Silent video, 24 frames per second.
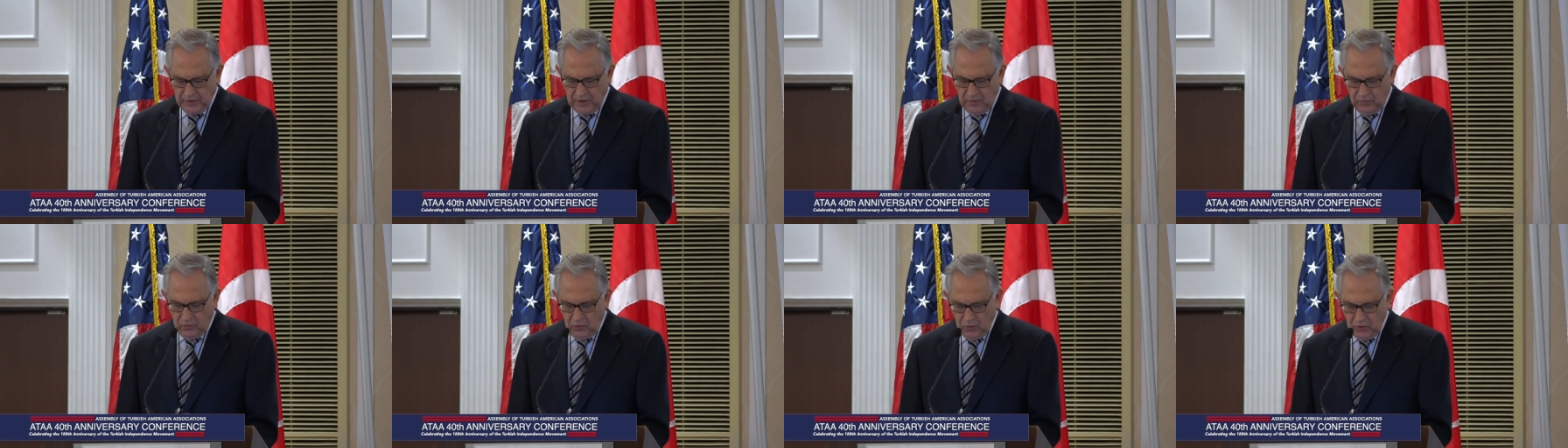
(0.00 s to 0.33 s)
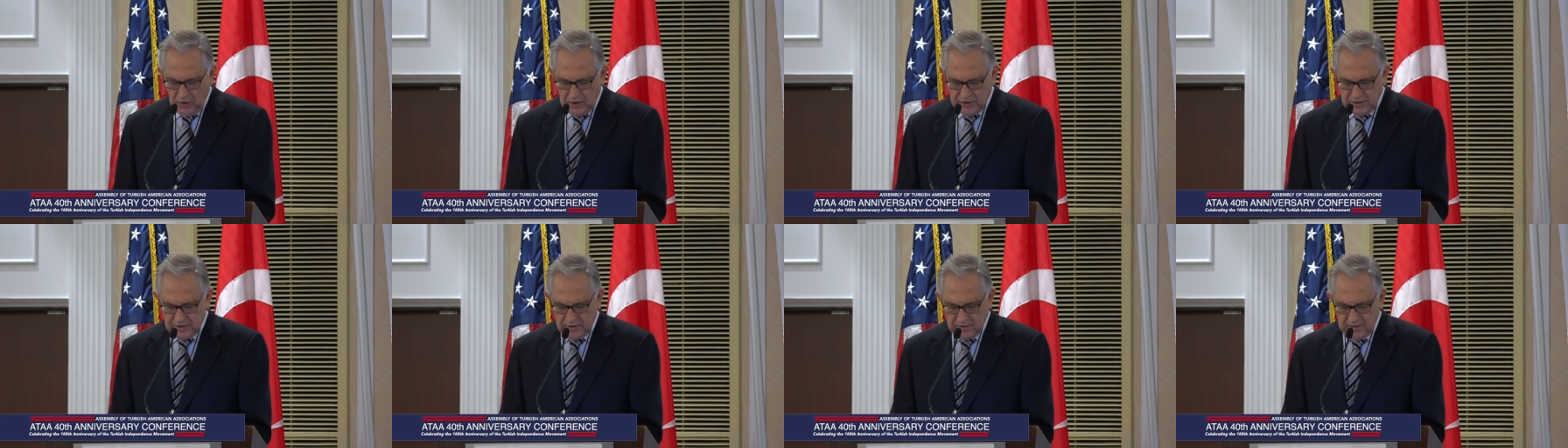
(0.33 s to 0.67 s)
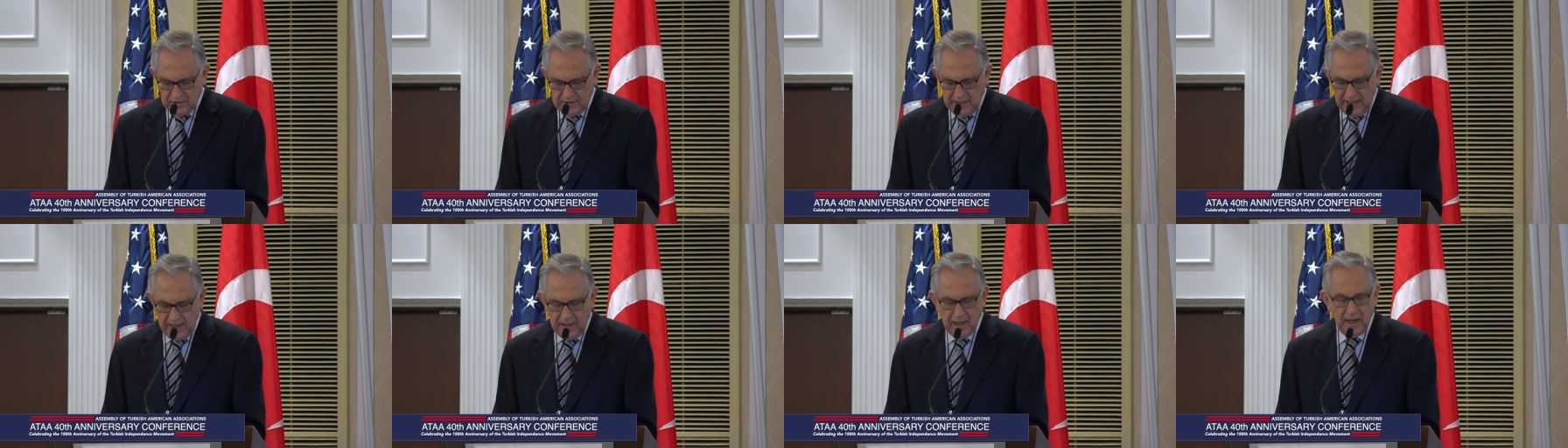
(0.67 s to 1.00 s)
for his
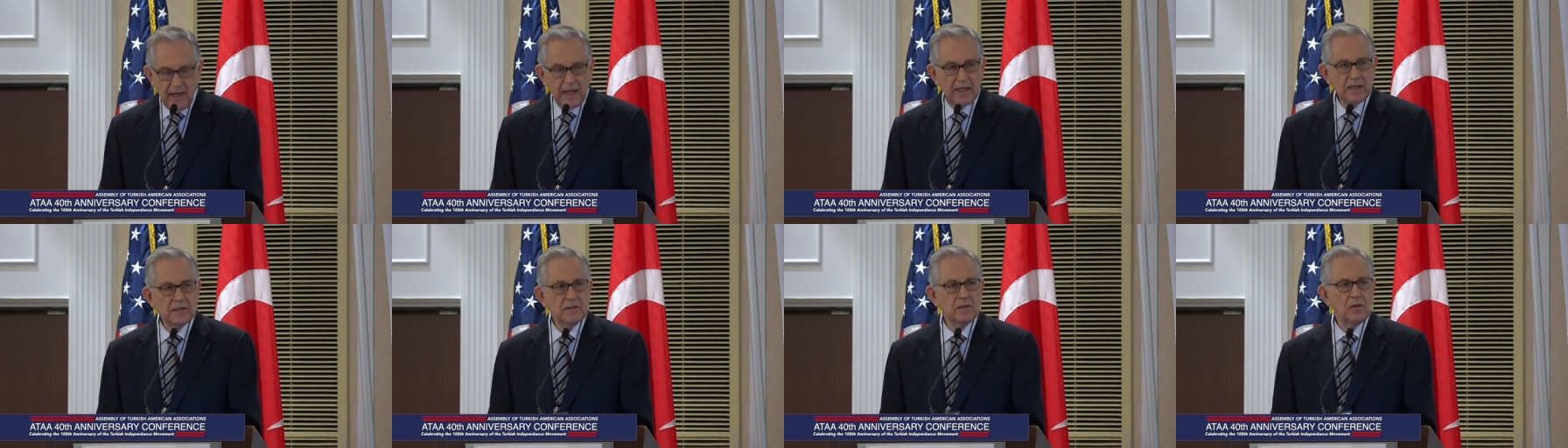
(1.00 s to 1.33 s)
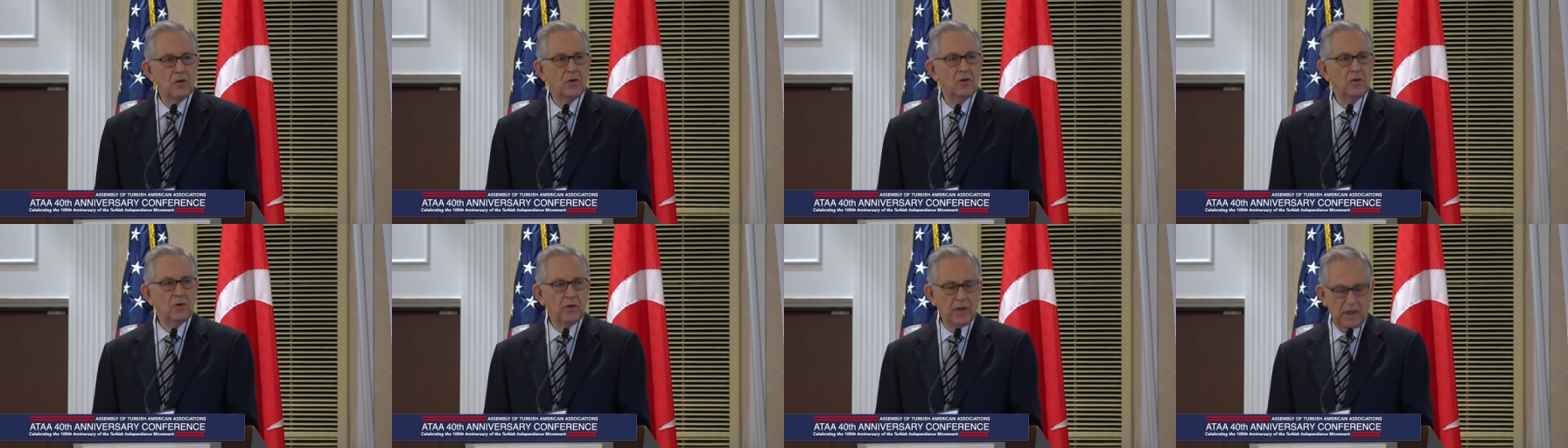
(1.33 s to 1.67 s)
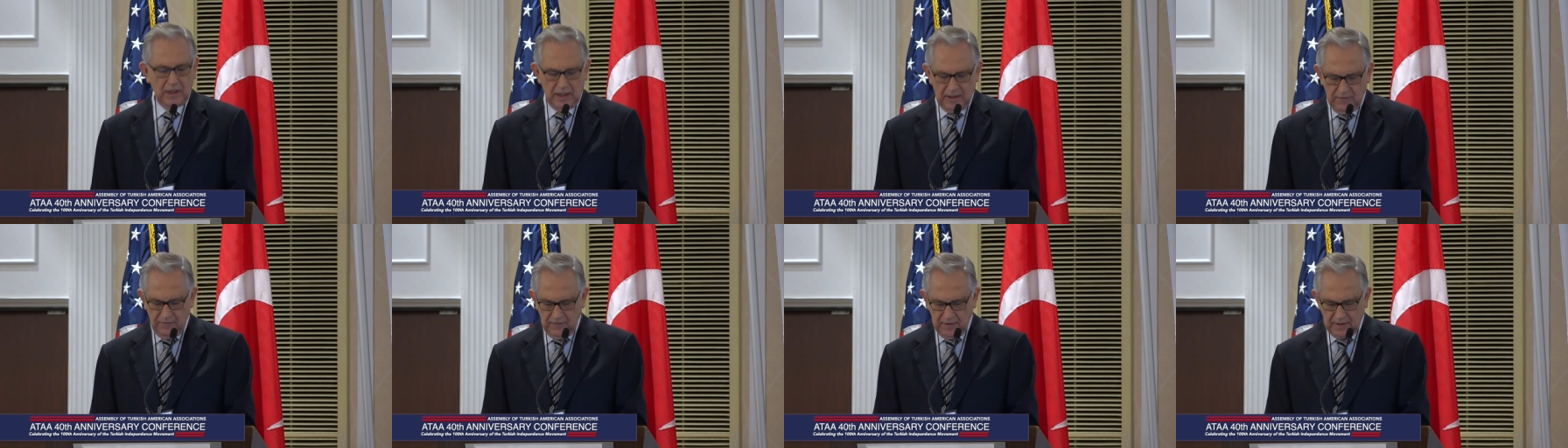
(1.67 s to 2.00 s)
decades-long
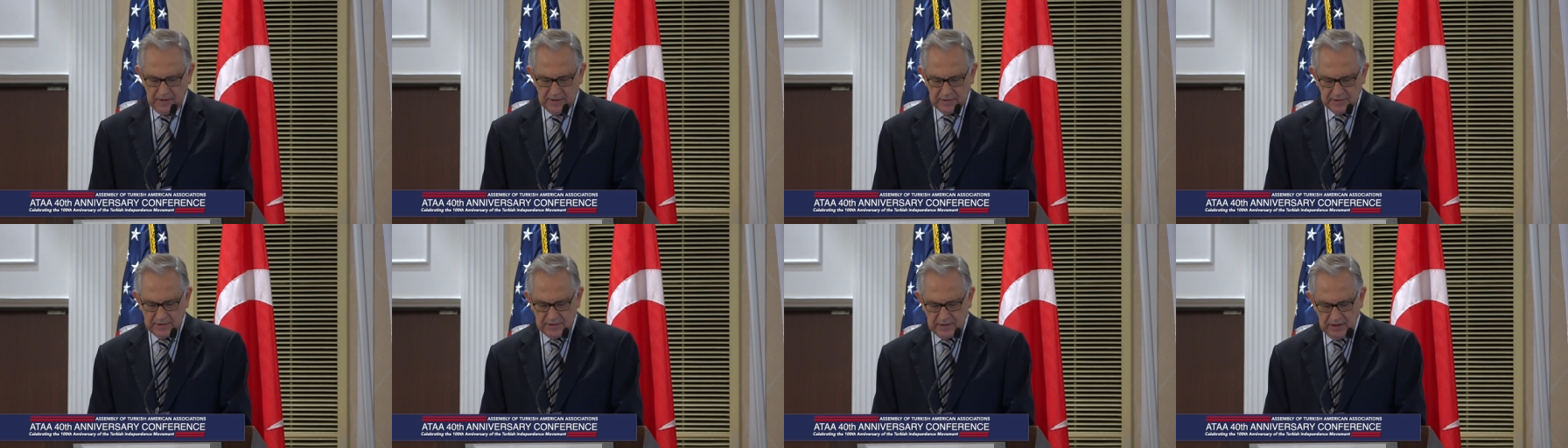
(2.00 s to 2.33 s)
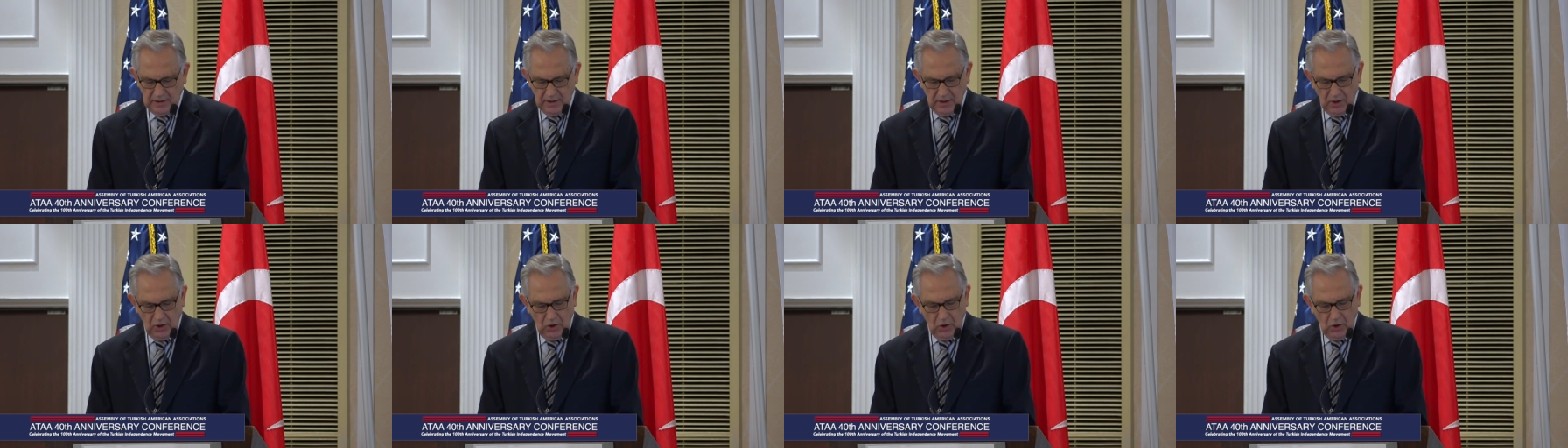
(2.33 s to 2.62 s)
advocacy